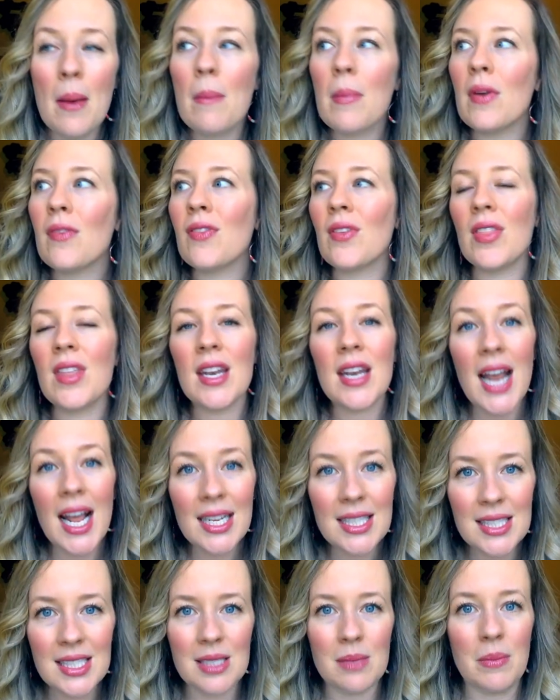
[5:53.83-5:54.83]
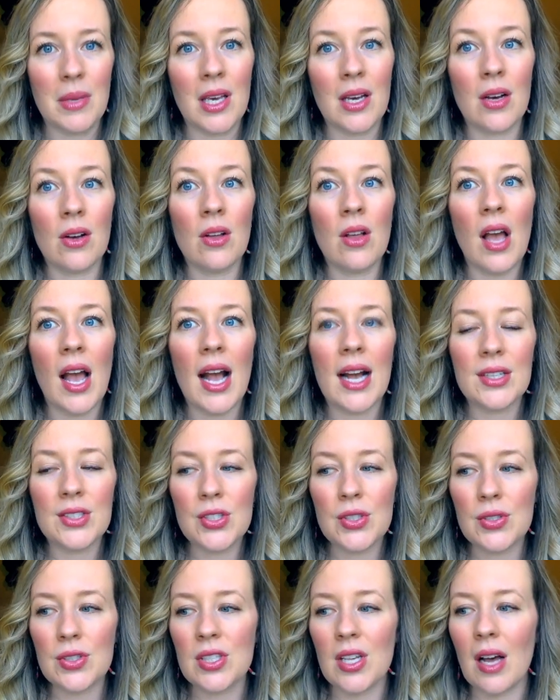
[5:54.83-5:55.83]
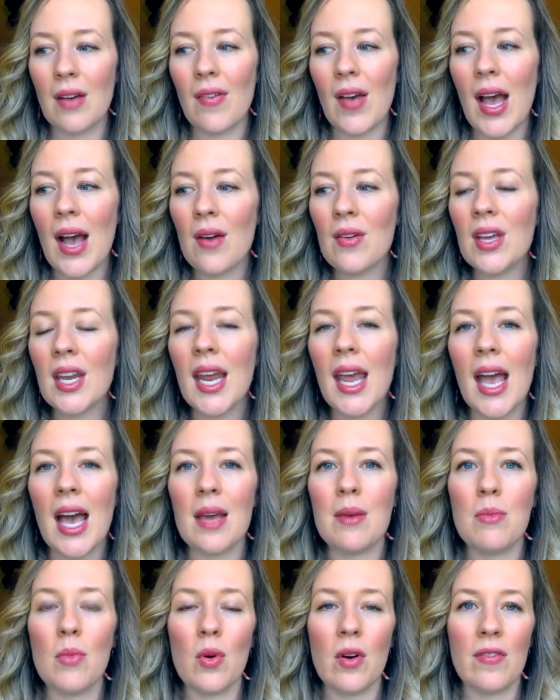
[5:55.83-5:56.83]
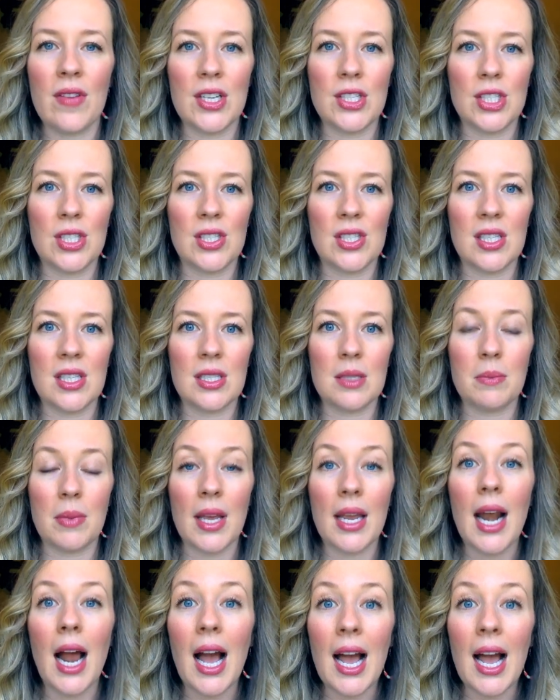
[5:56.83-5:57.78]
But for the next meal, ask yourself, how can I add more veggies to this plate?